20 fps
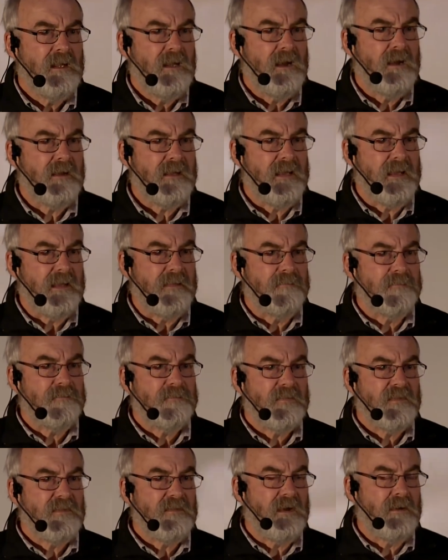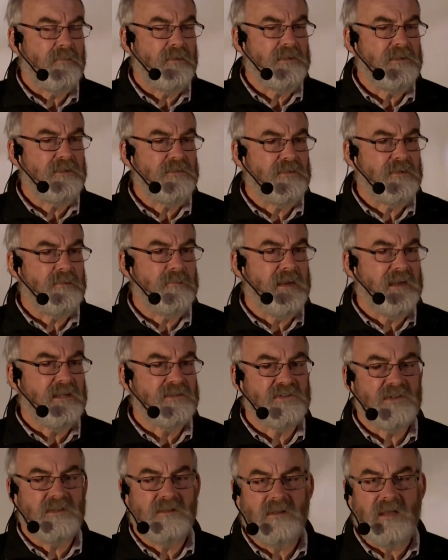Okay, so I want you to
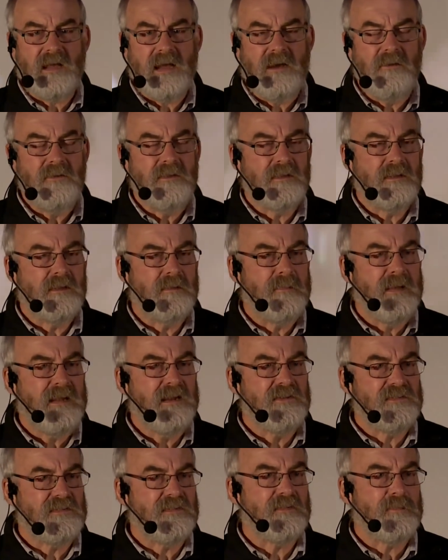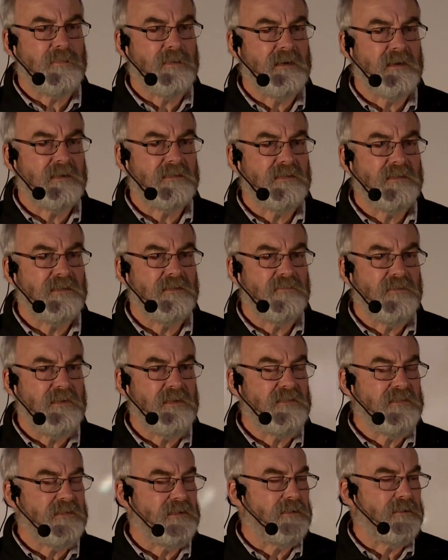imagine how you're going to manage this party. The
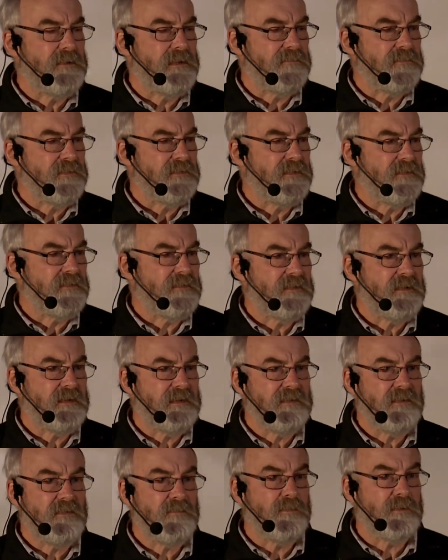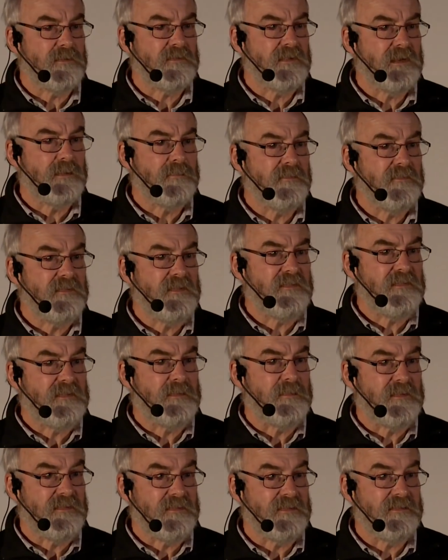first thing you have to decide is what type of
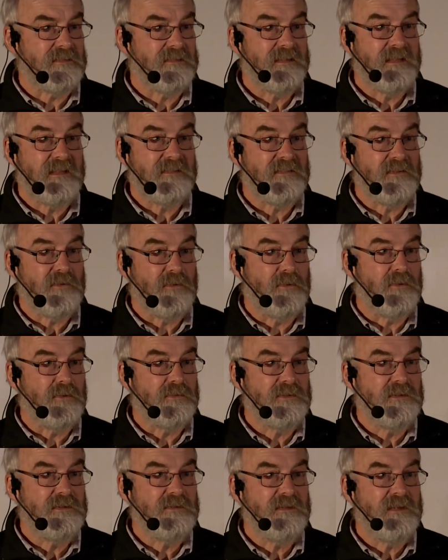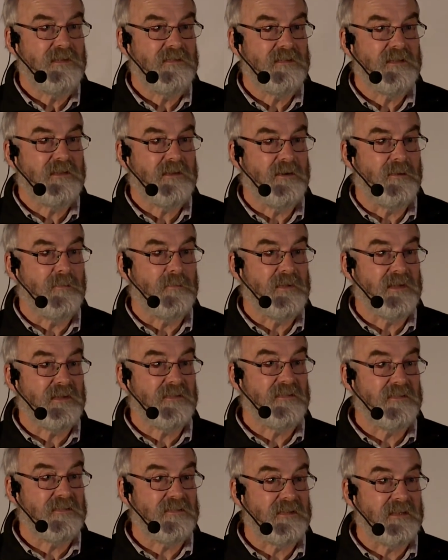system is it? Is it ordered? Is it
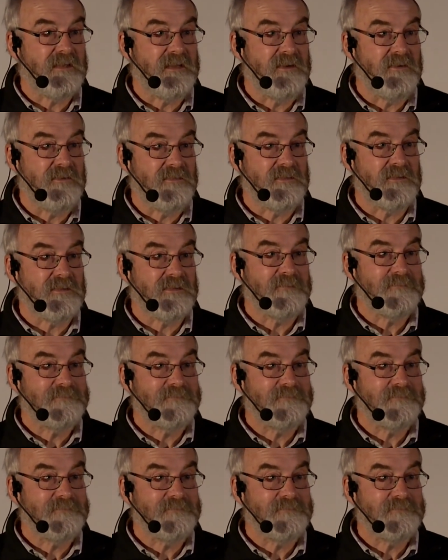complex? Is it chaotic?